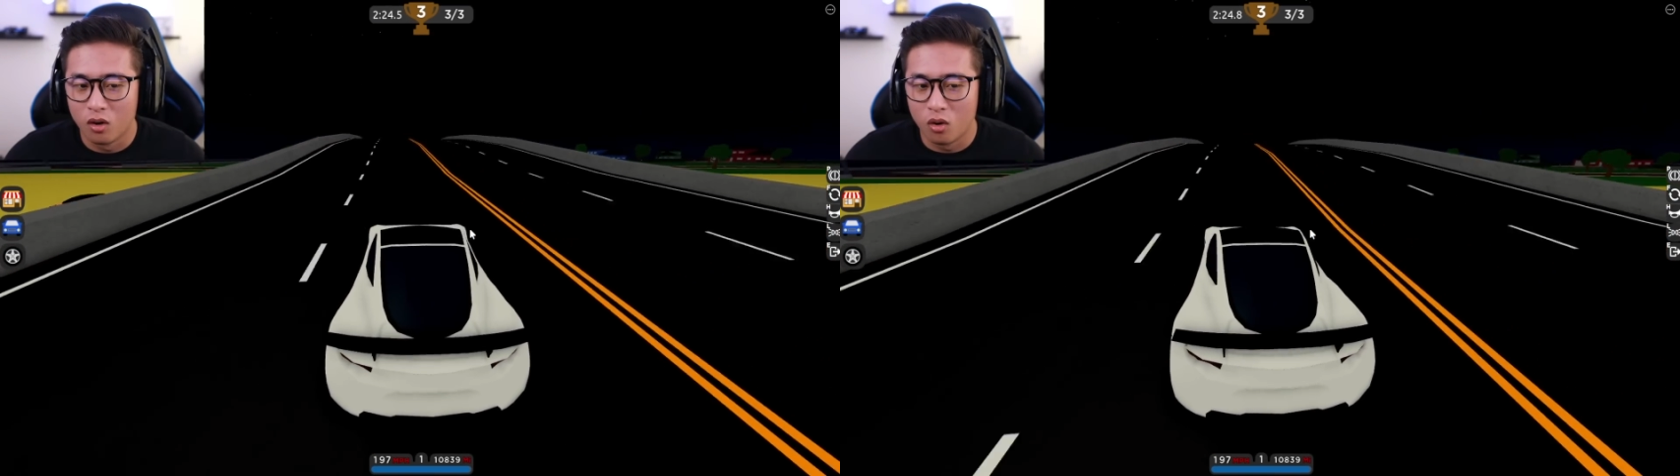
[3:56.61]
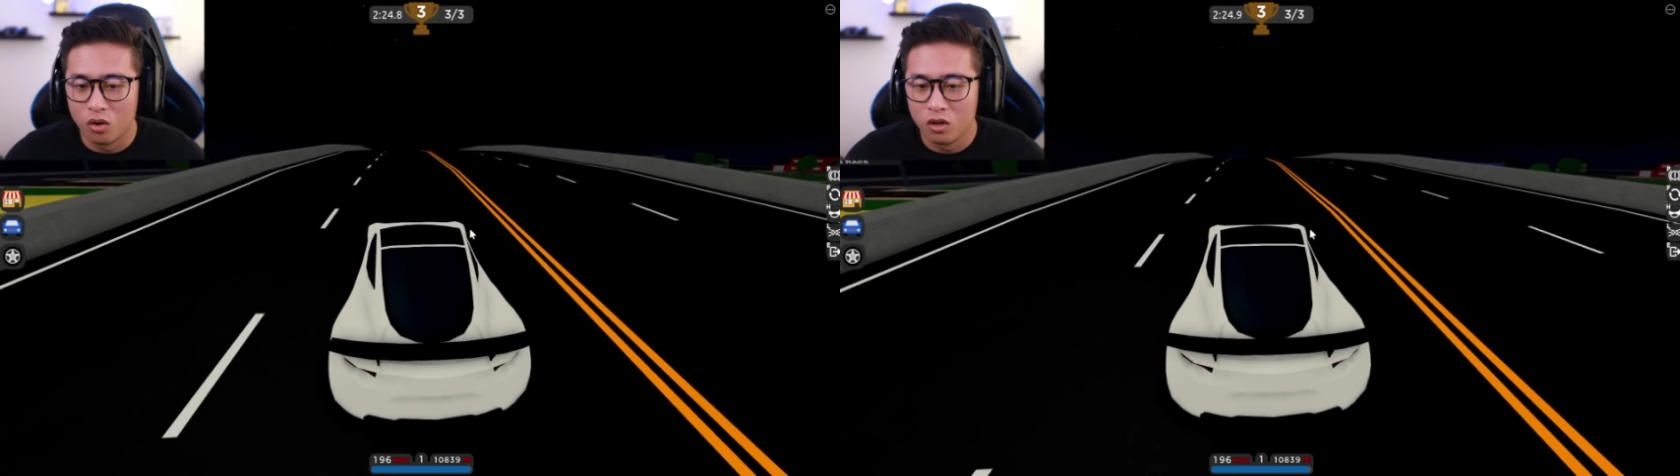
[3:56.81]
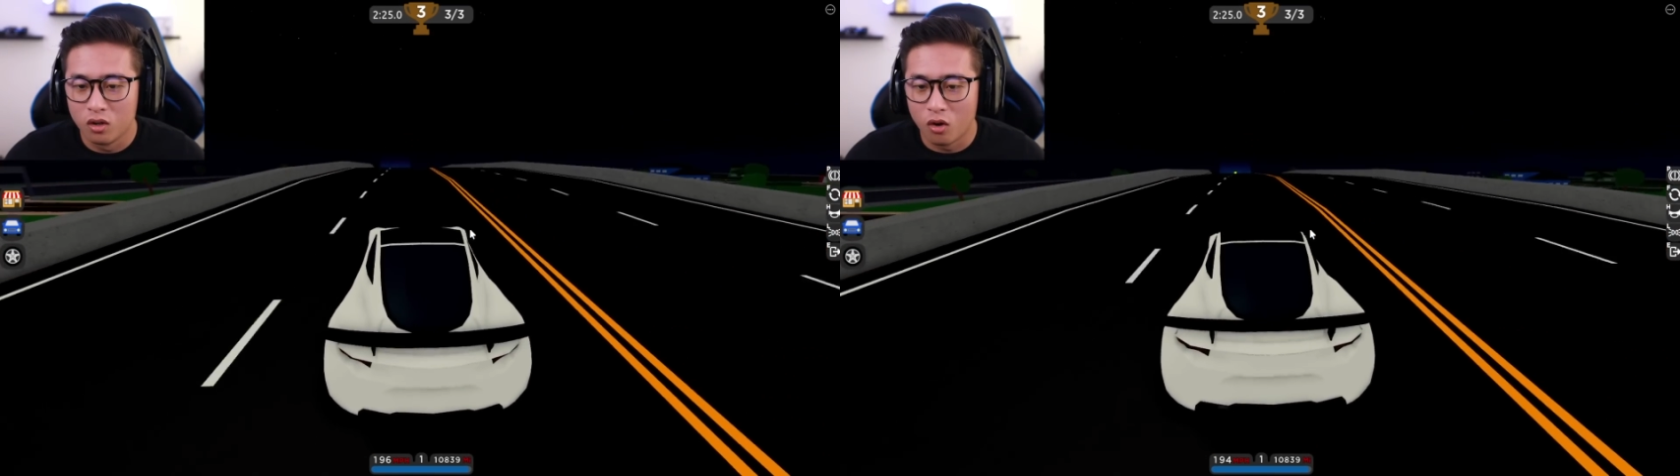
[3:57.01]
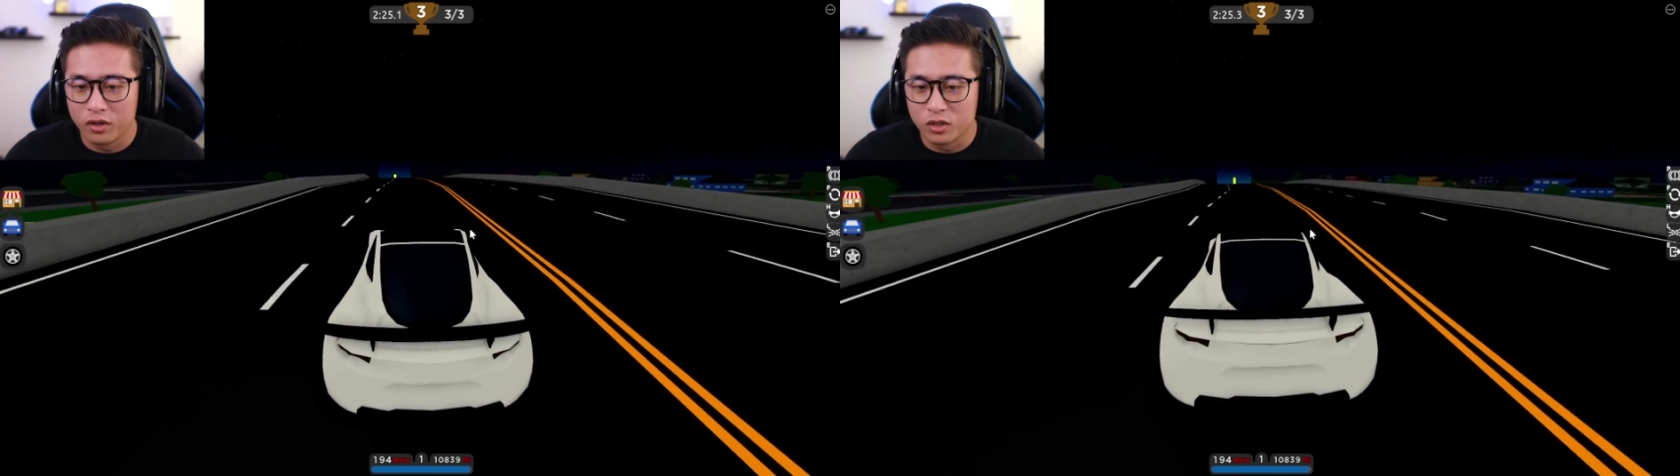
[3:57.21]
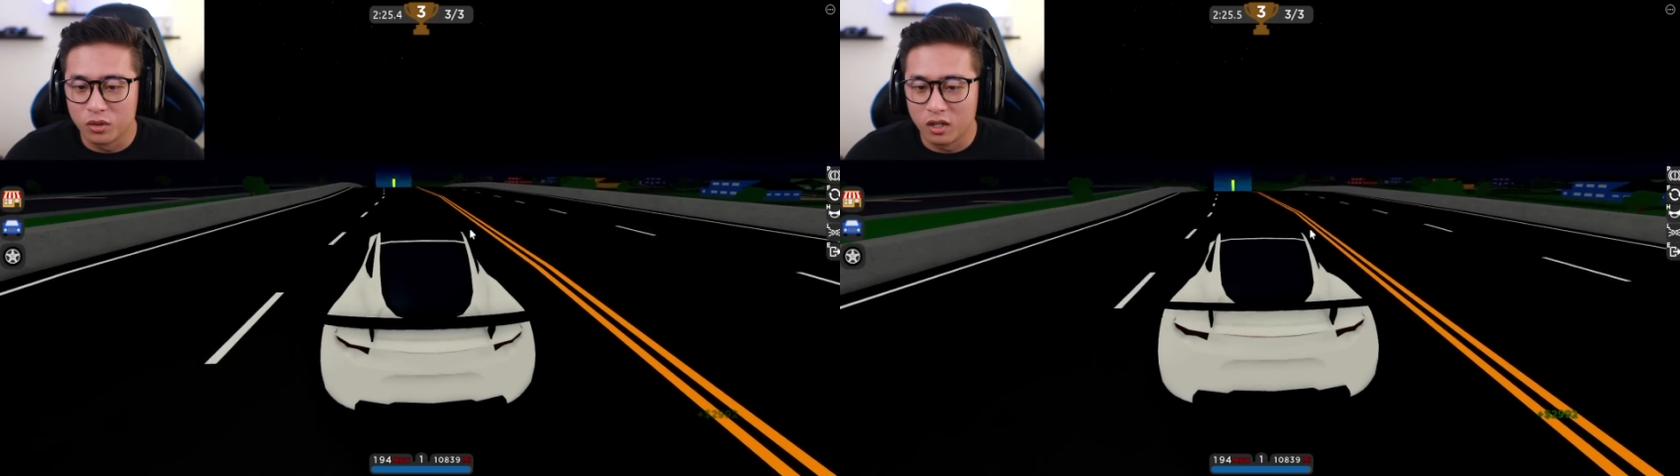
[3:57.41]
Oh, oh,
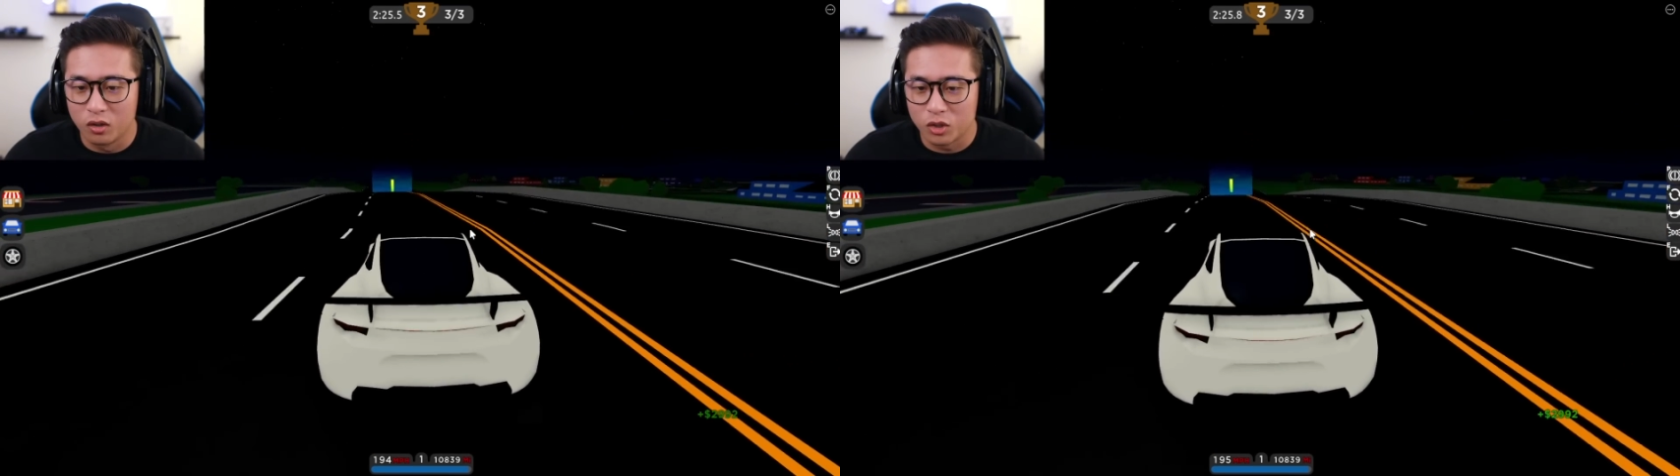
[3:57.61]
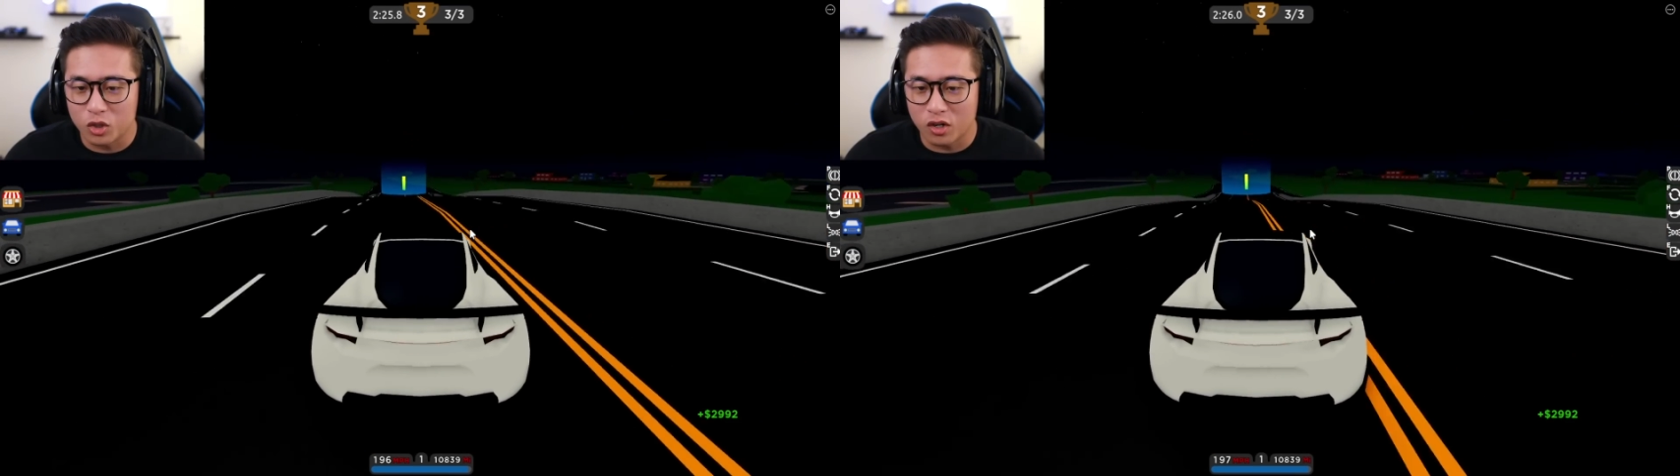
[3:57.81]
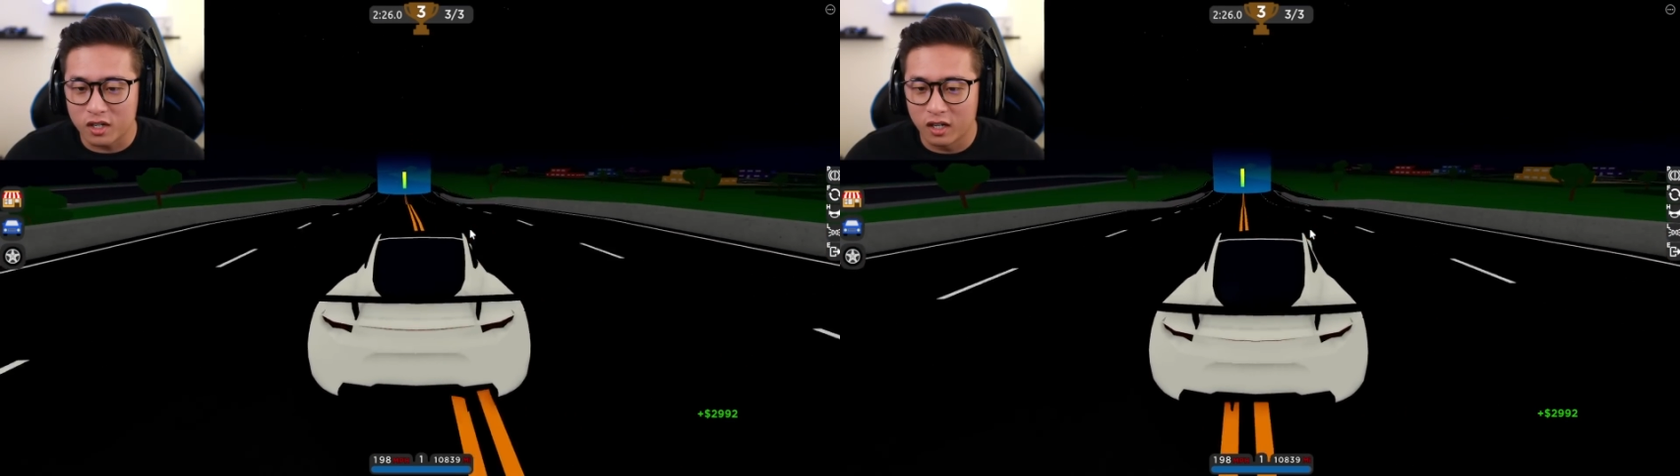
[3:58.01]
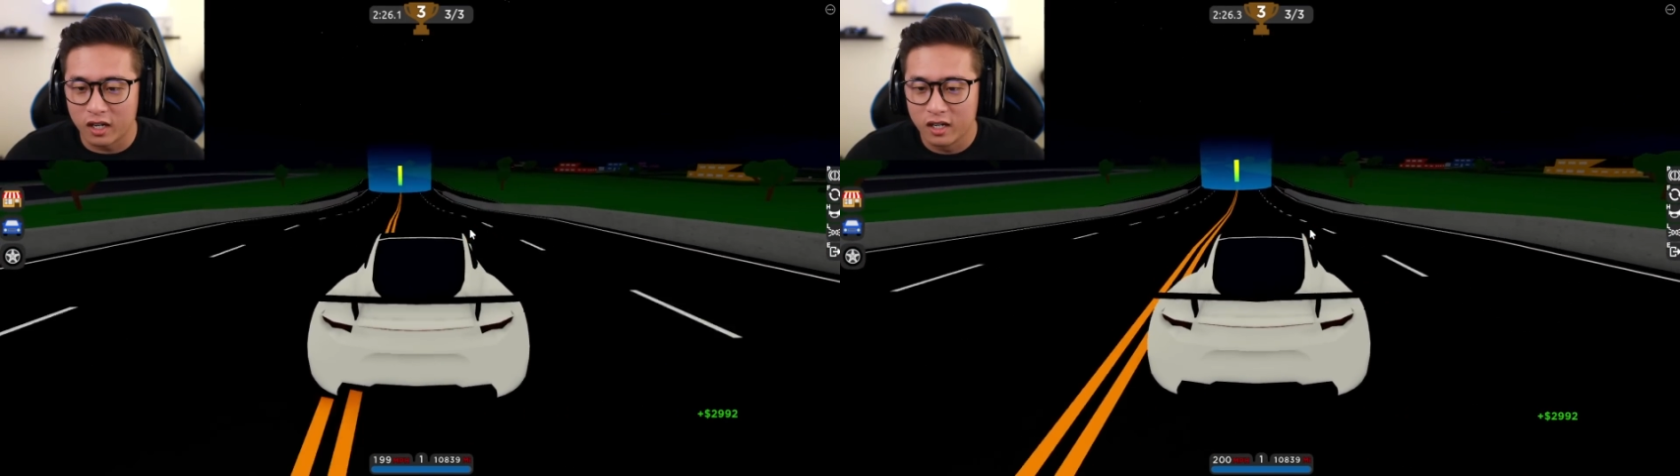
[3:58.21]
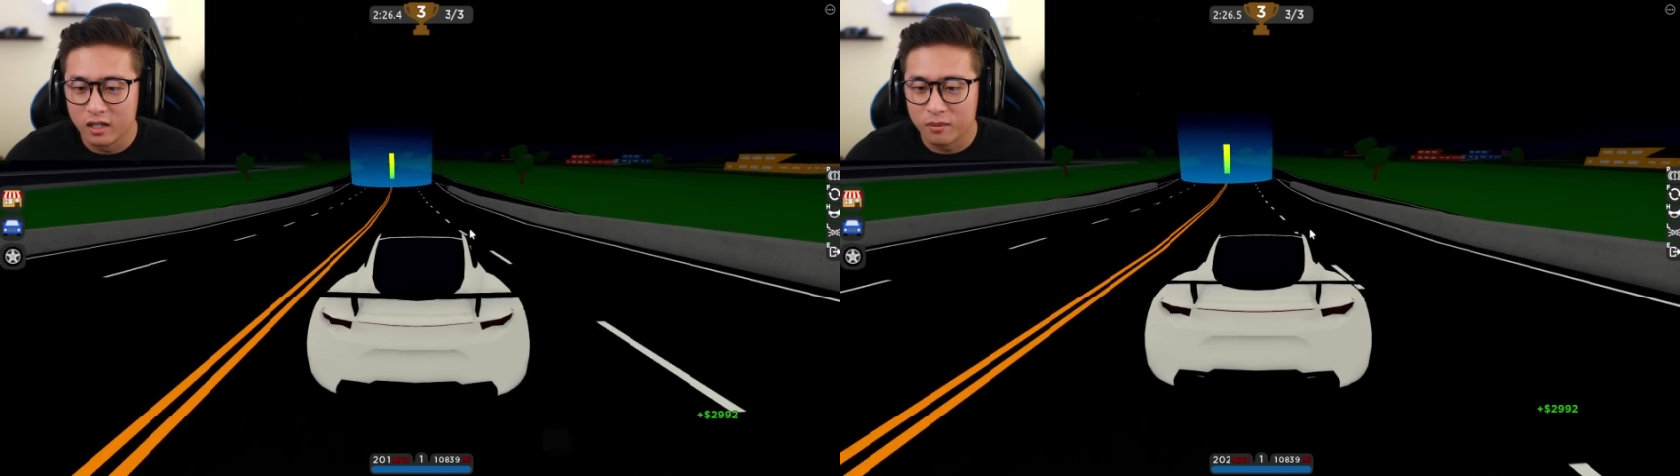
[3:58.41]
he's doing a little shortcut.